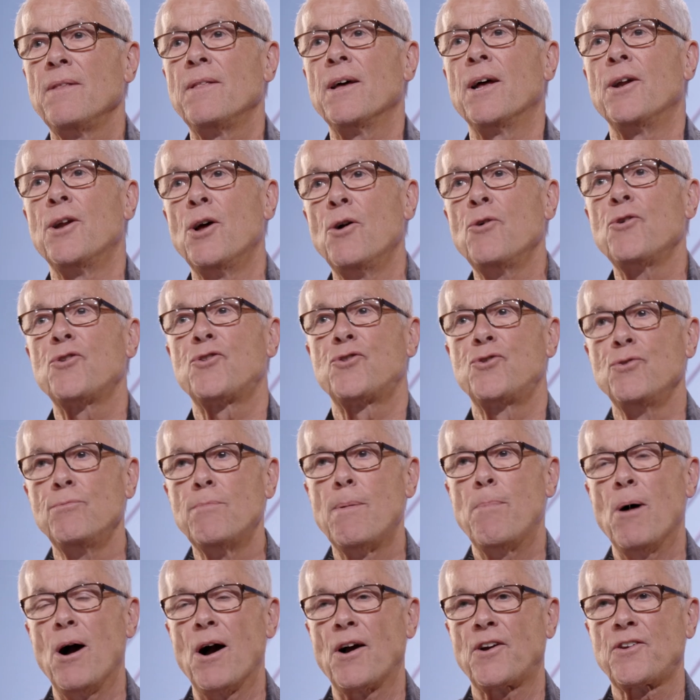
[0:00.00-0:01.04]
There are no
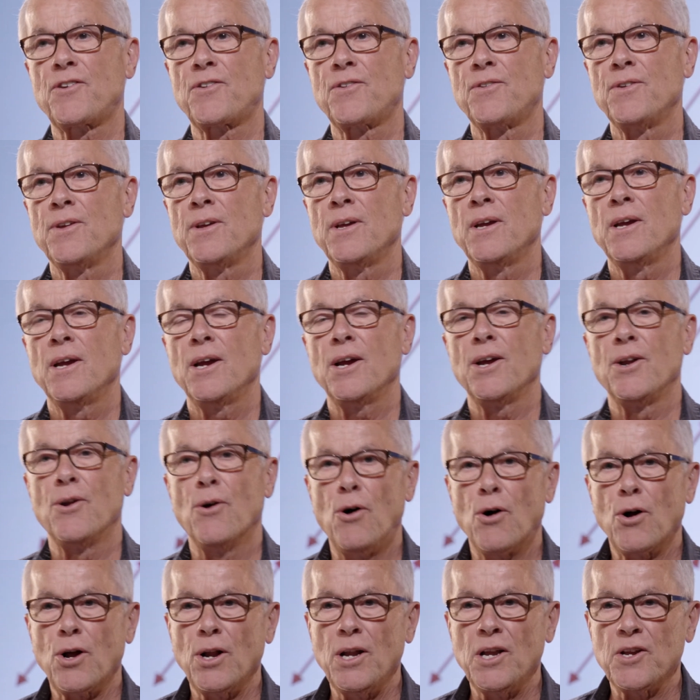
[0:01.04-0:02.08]
superbugs. An
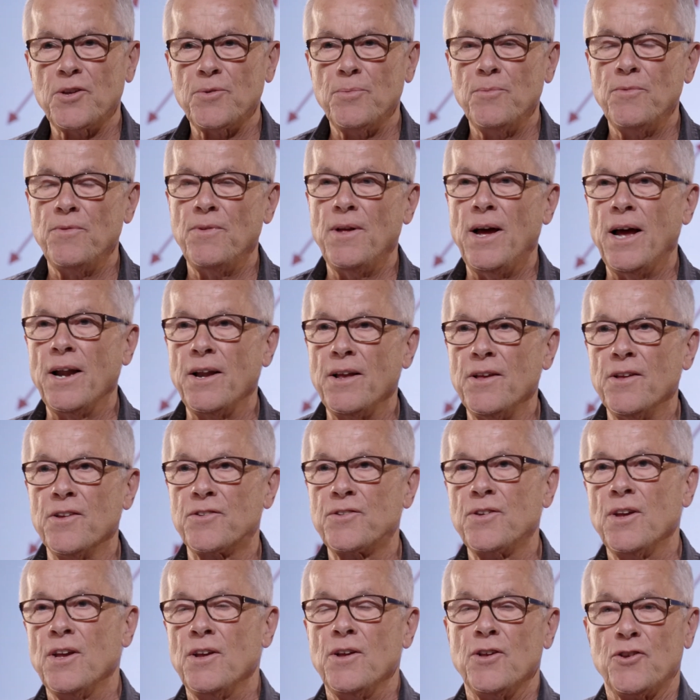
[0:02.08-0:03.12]
organism that
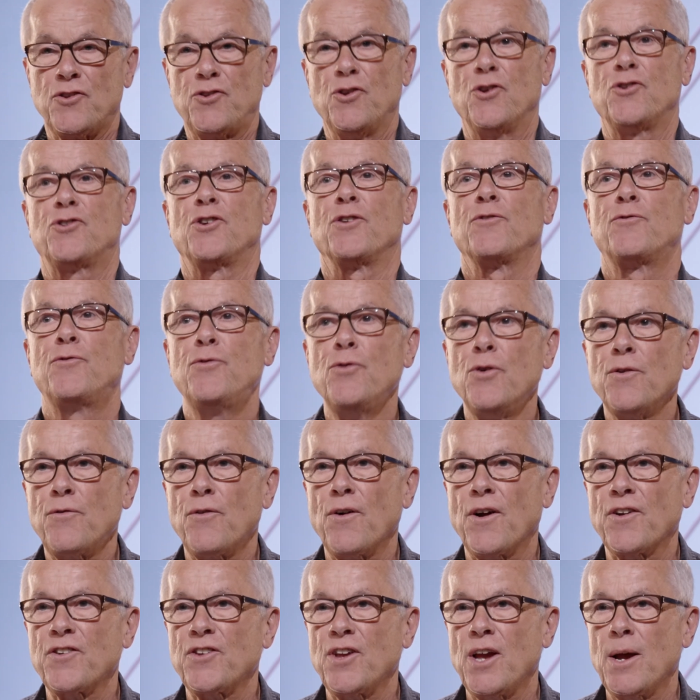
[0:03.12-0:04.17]
is searching food,
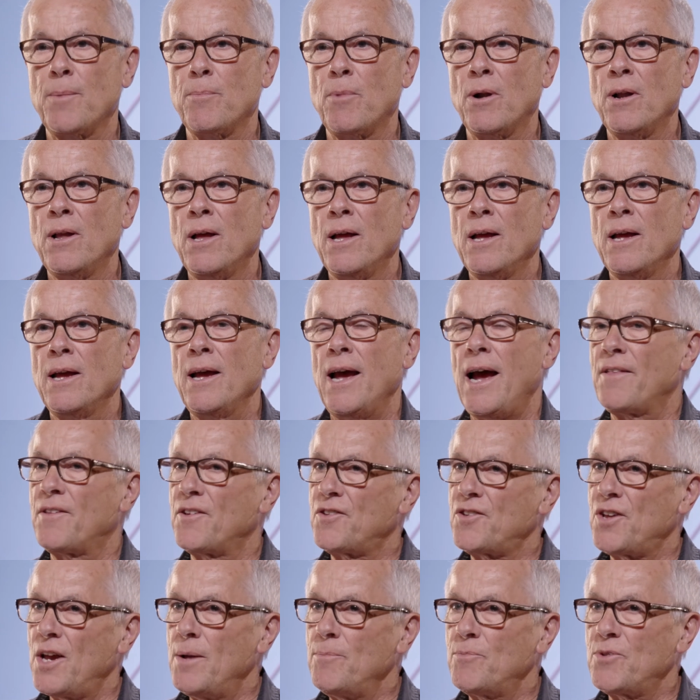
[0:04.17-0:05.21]
for example, at
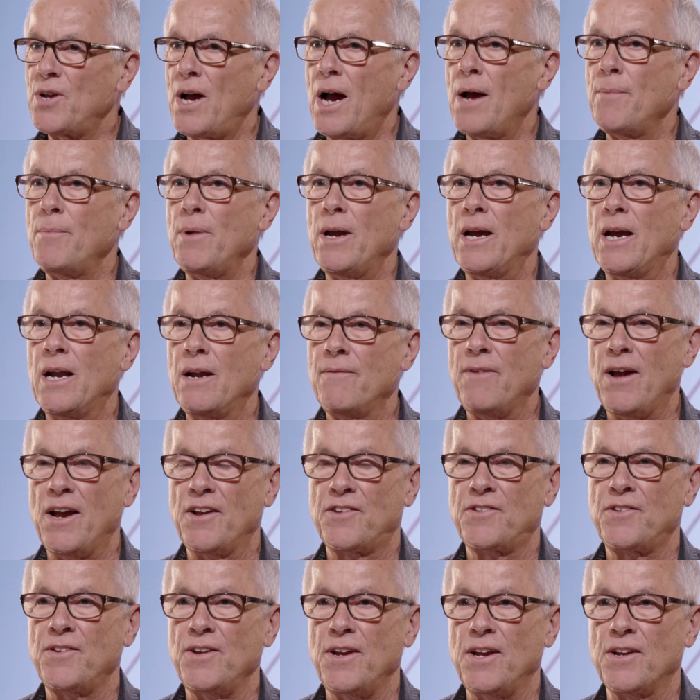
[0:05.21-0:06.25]
the same time
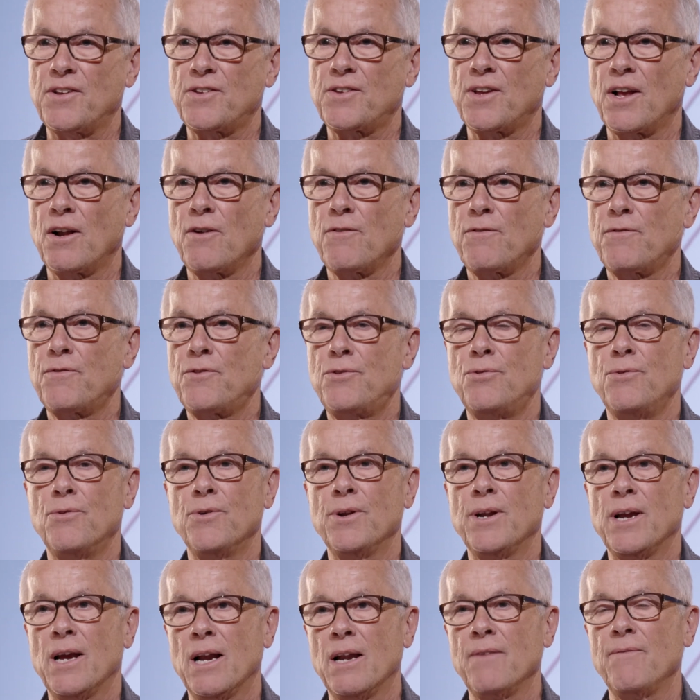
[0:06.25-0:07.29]
elevates itself
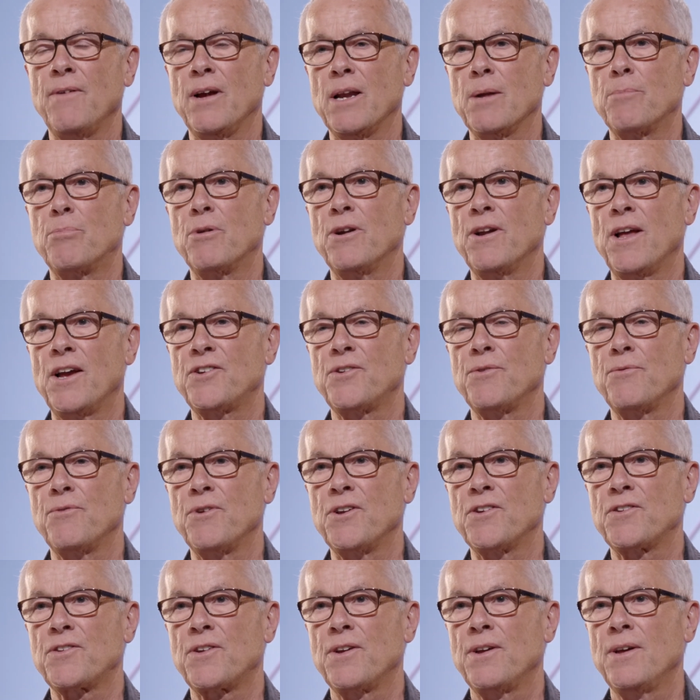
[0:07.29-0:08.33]
to an elevated predation
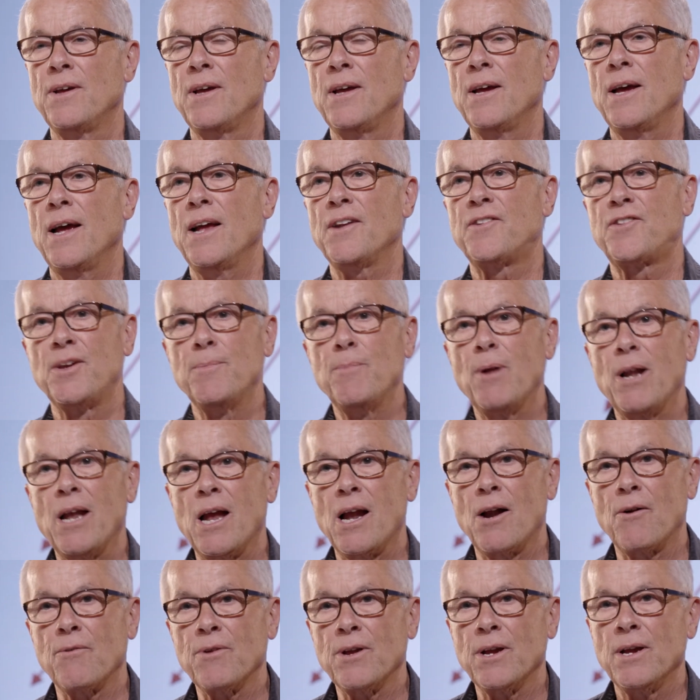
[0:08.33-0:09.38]
risk. And
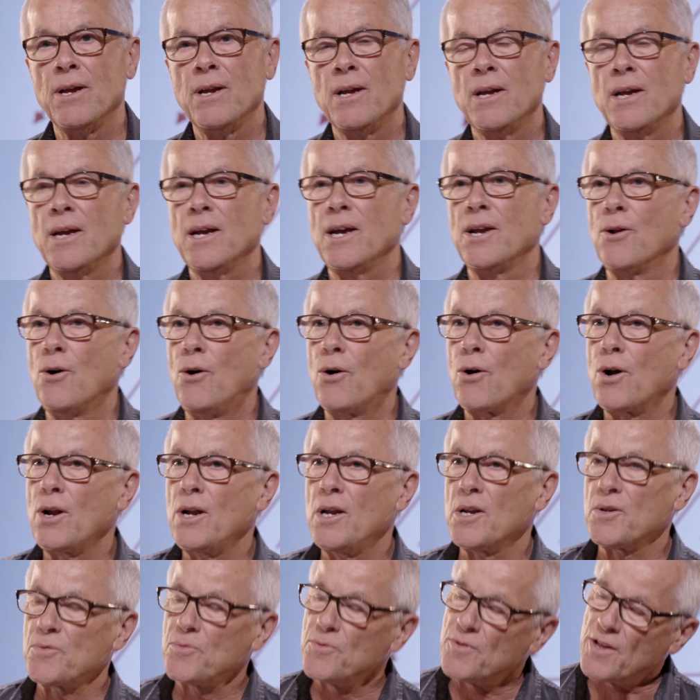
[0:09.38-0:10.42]
similarly, an
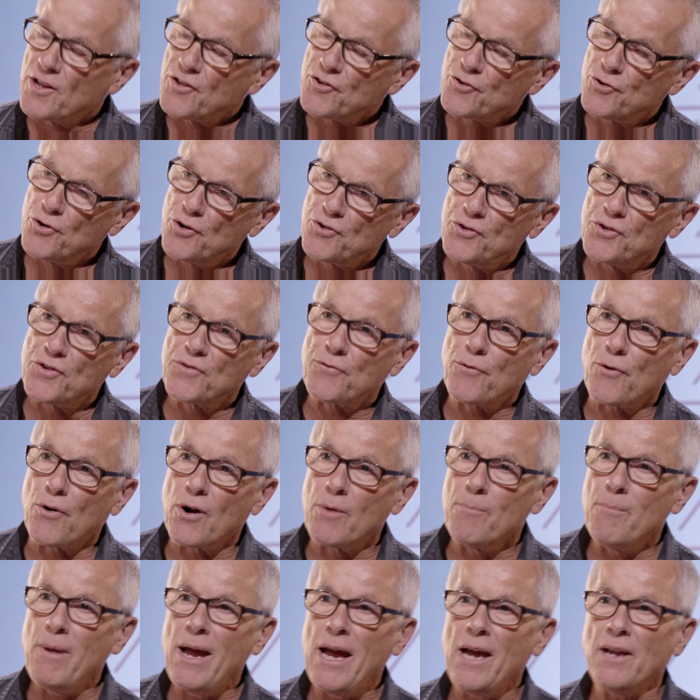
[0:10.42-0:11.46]
organism that searches
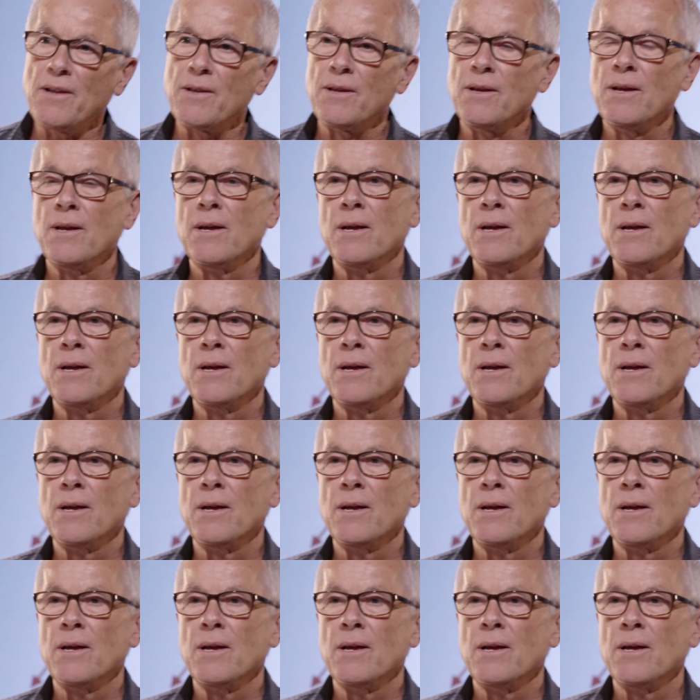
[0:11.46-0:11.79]
for a mate